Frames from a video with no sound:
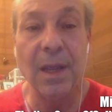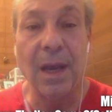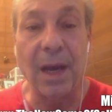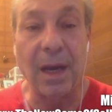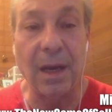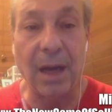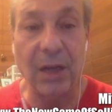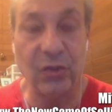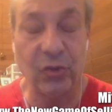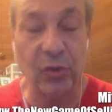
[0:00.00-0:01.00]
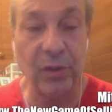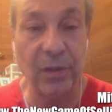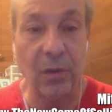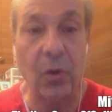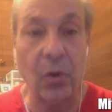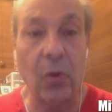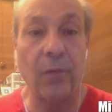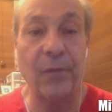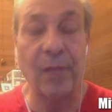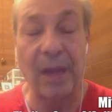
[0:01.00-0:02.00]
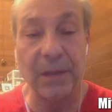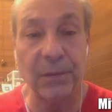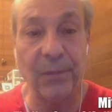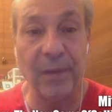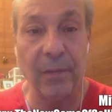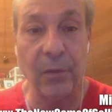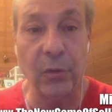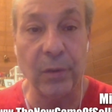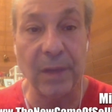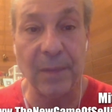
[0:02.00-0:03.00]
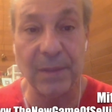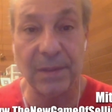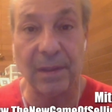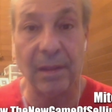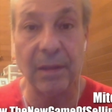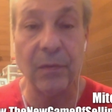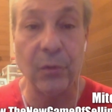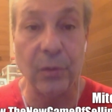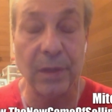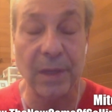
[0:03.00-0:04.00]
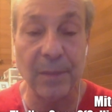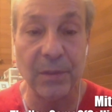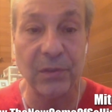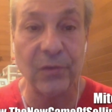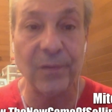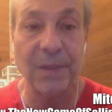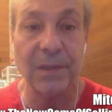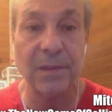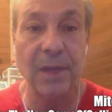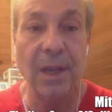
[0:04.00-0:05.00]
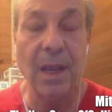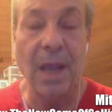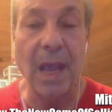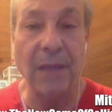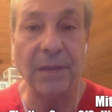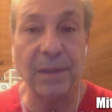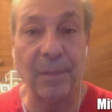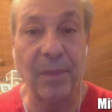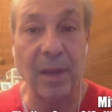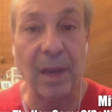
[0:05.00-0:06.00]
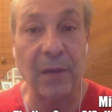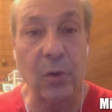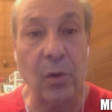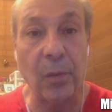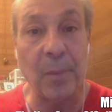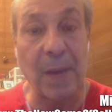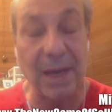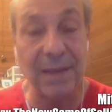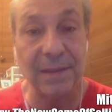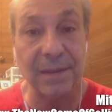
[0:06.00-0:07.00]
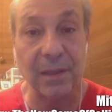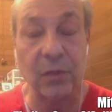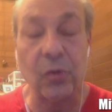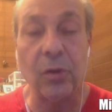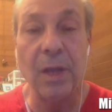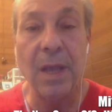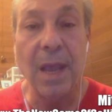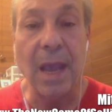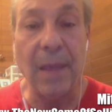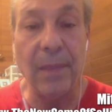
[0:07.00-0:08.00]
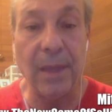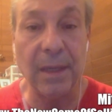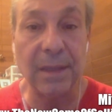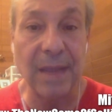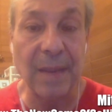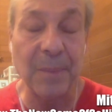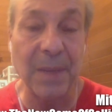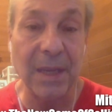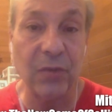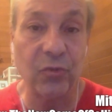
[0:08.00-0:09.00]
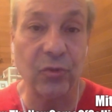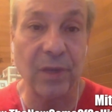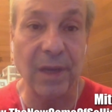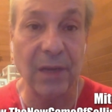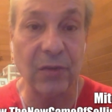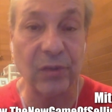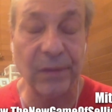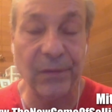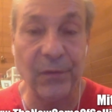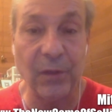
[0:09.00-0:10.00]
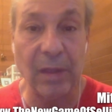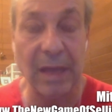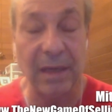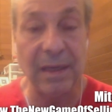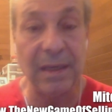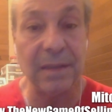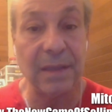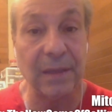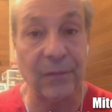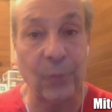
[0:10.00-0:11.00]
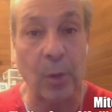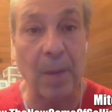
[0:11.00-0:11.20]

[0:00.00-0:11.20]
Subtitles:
I show you the whole philosophy of the new game of selling, the new game of service, and something I call the buying cycle. And then at that page, you can actually fill out an intake form.